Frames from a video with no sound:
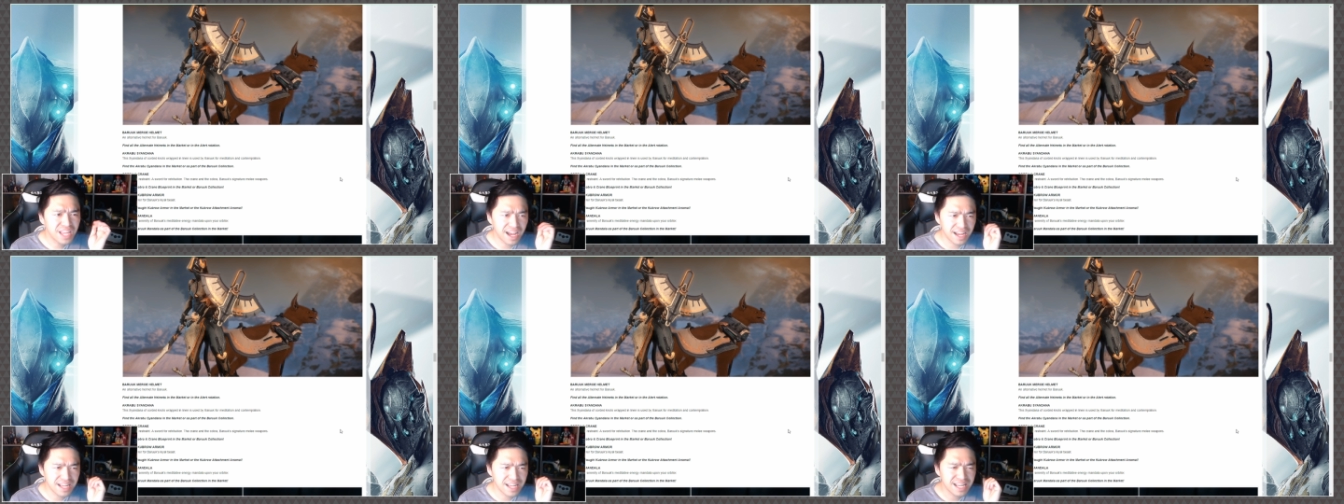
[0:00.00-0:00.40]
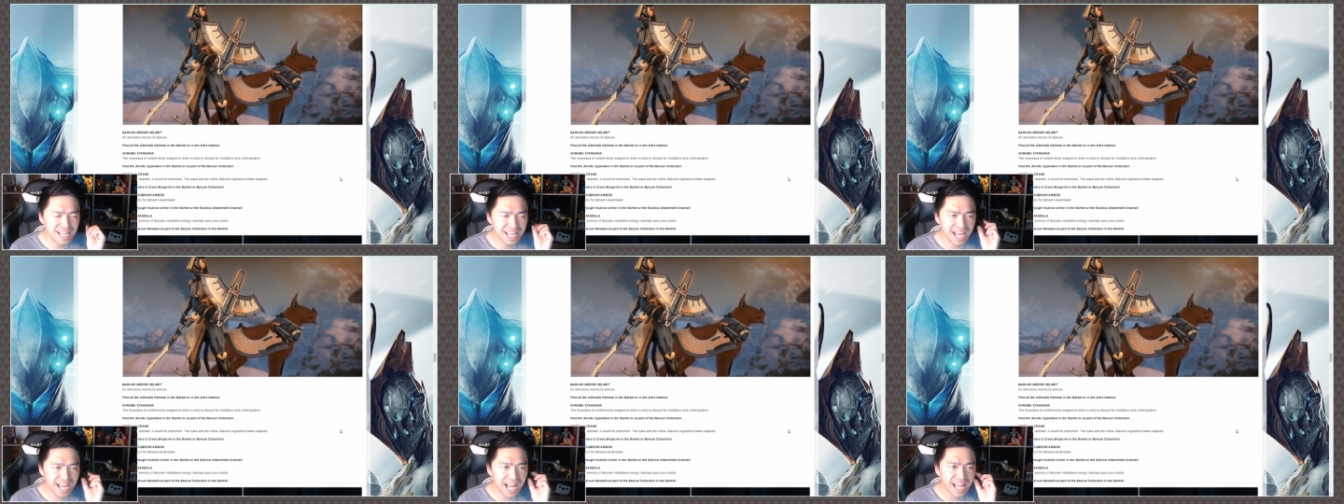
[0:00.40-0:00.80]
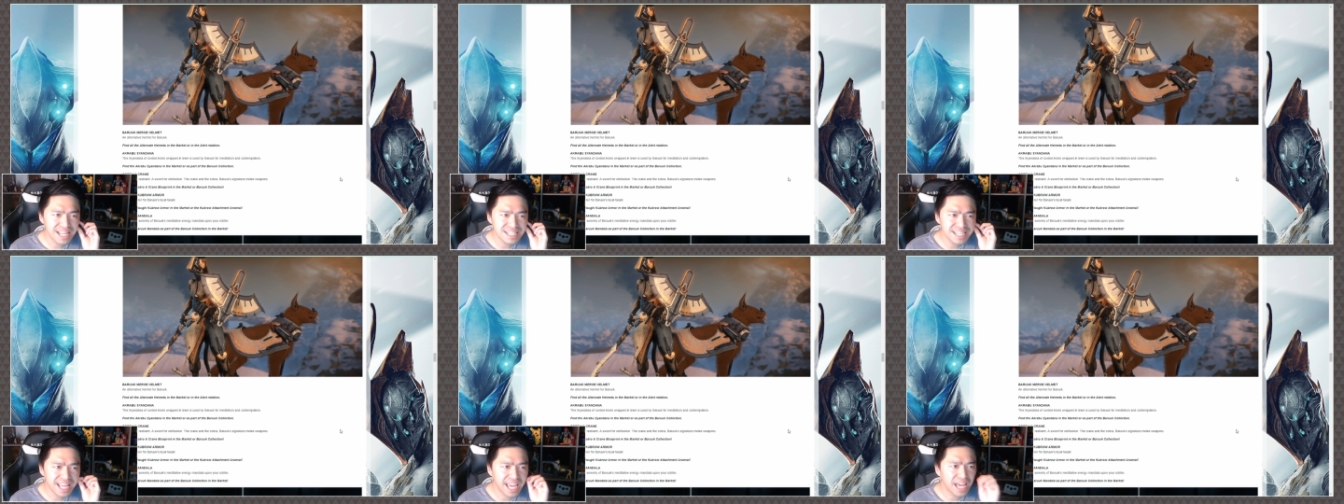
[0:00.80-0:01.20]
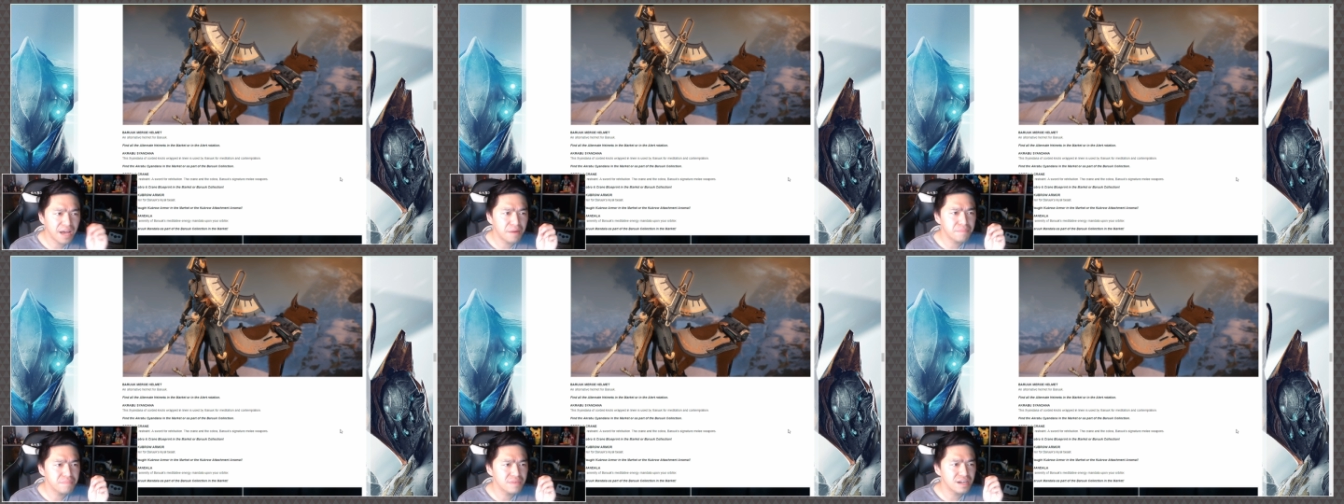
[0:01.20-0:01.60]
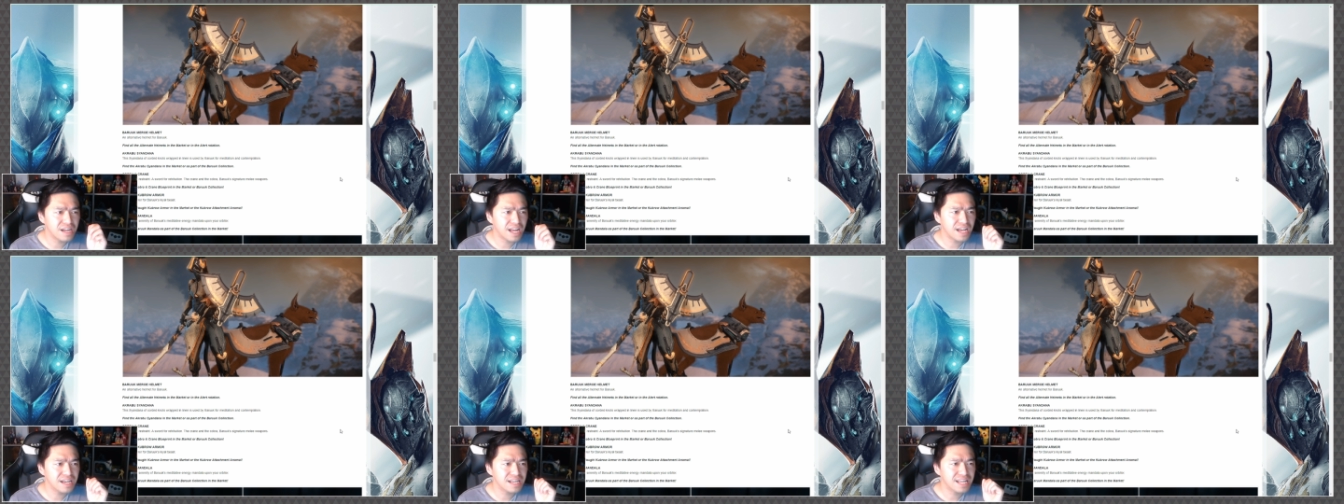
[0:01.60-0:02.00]
a goddamn
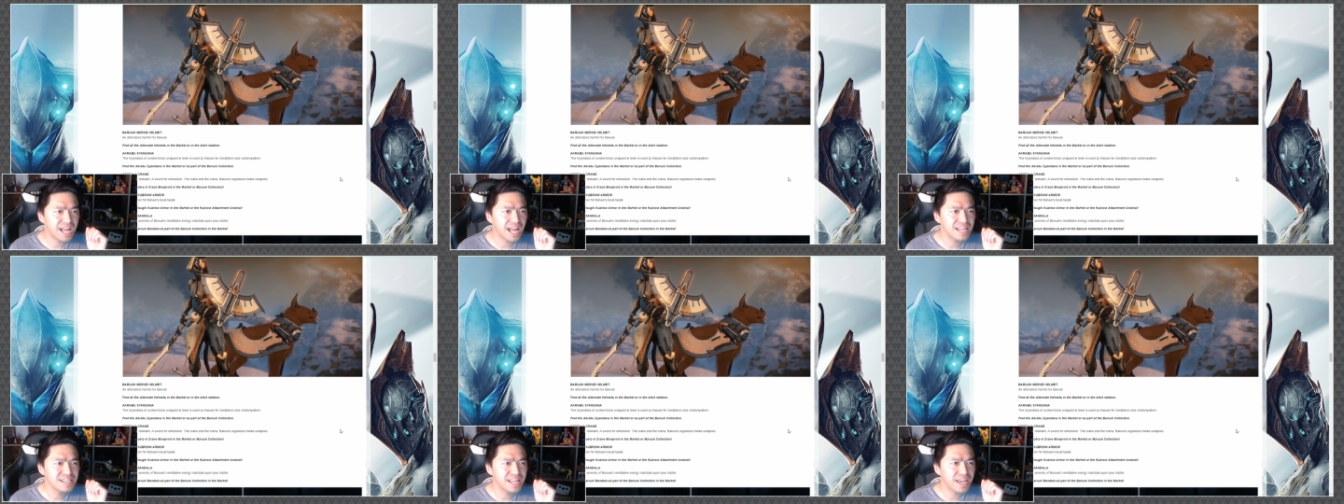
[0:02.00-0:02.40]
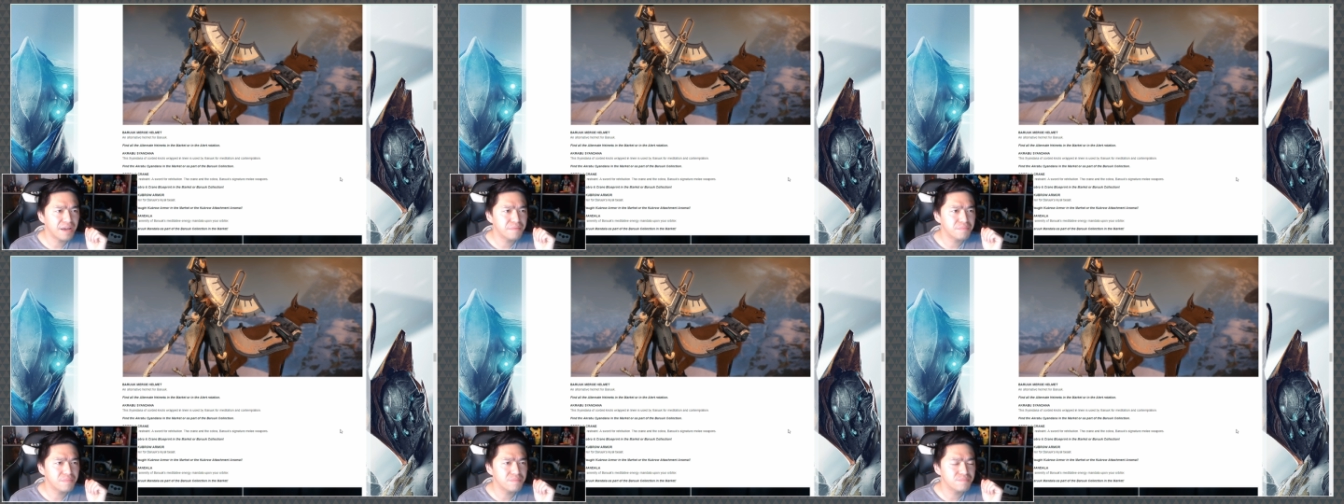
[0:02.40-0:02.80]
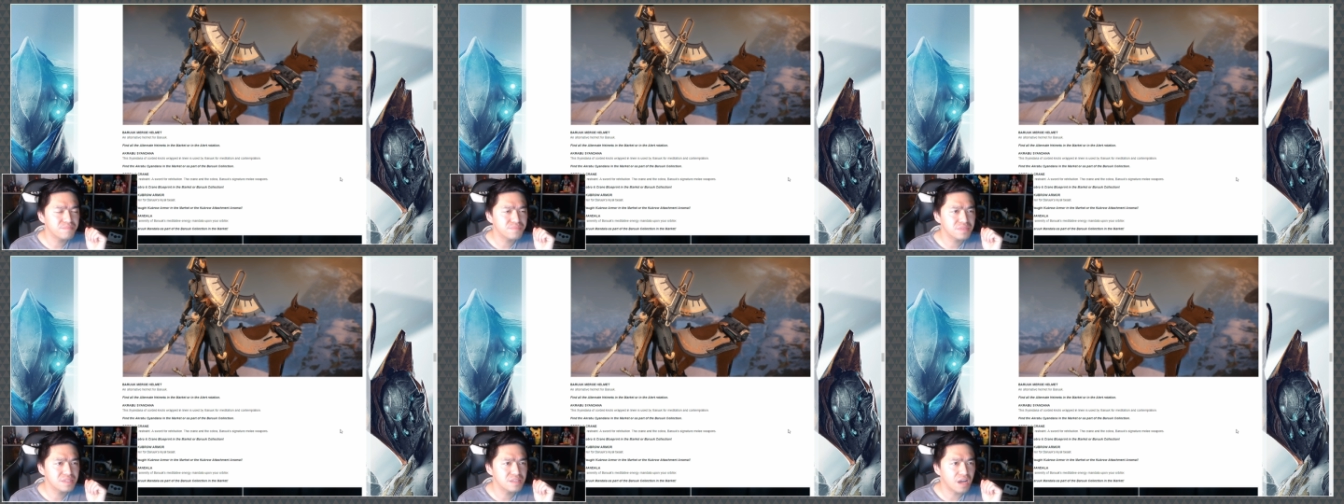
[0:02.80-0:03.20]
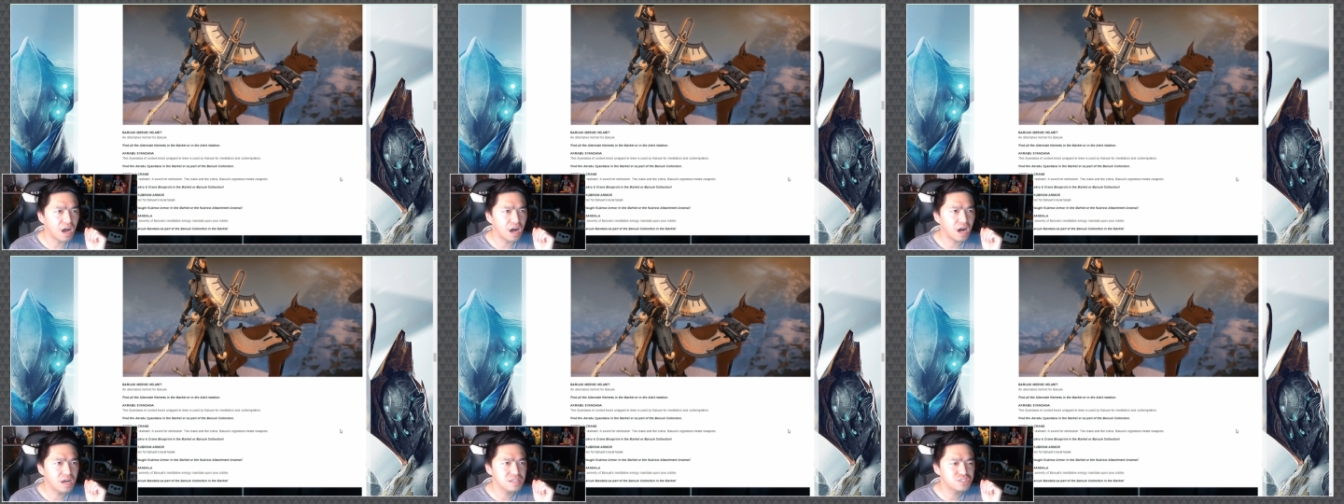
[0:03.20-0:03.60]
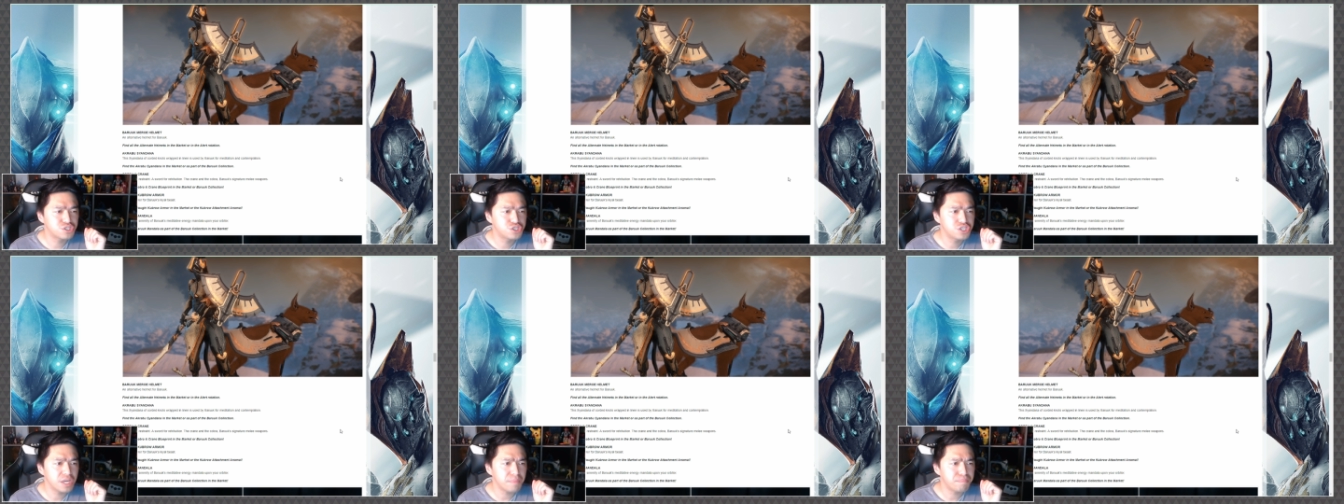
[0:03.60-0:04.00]
a goddamn
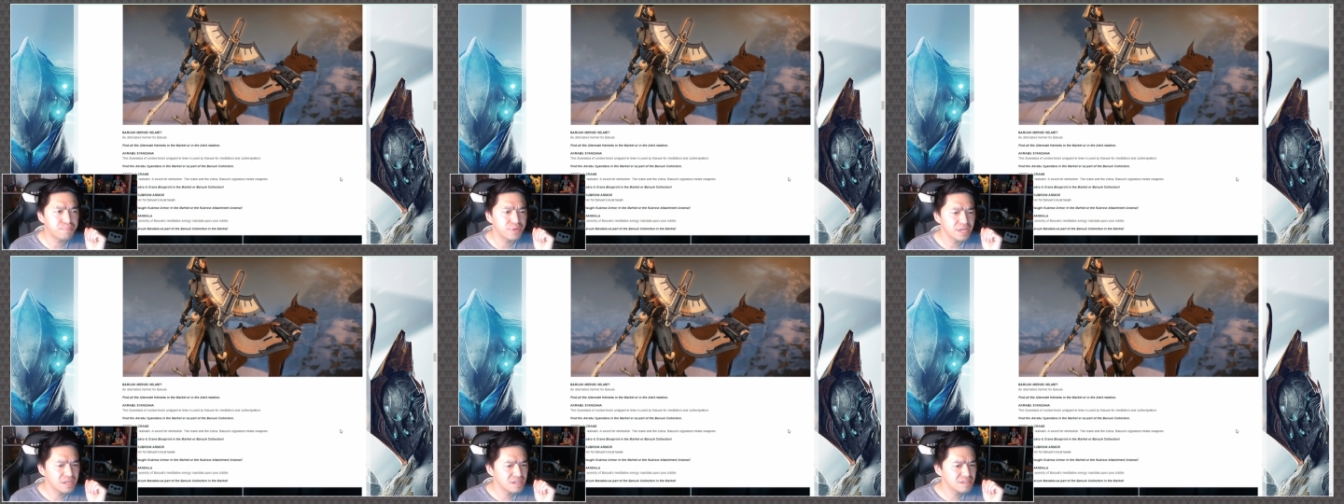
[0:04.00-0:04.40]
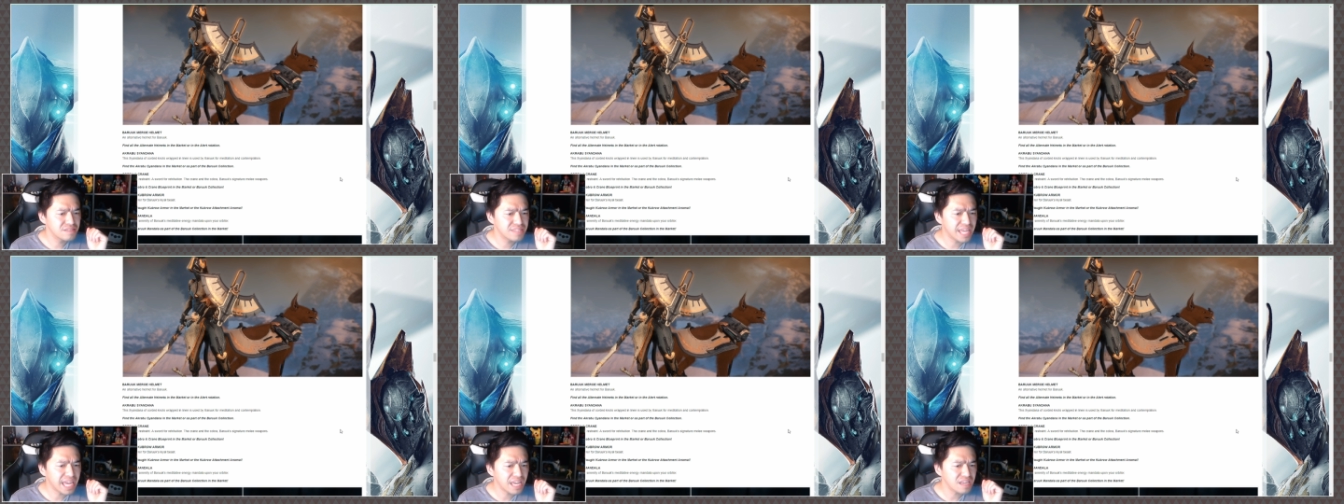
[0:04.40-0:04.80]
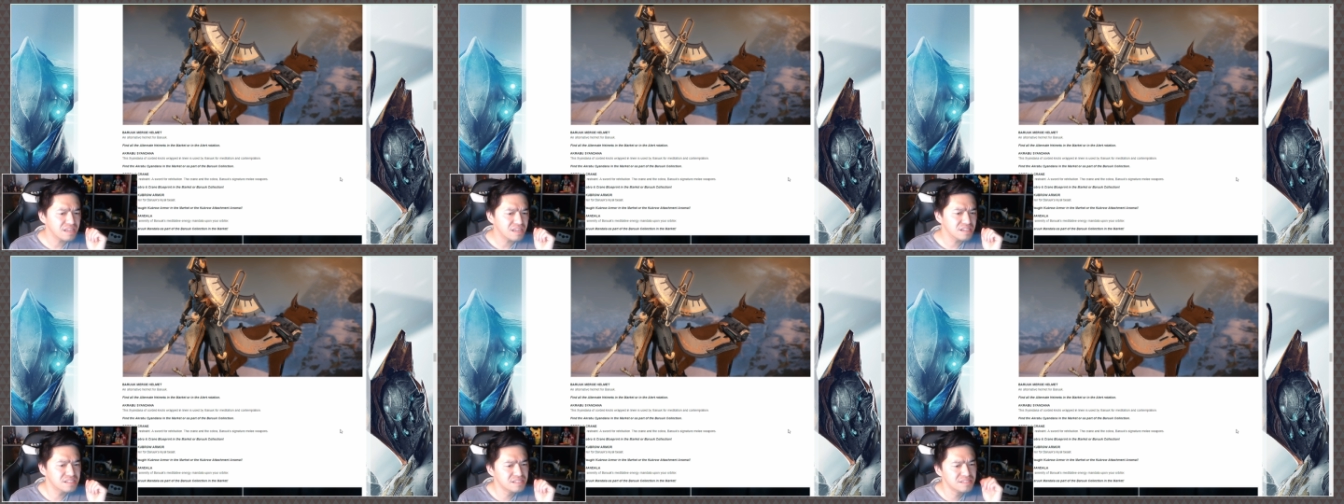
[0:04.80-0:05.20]
ship thing?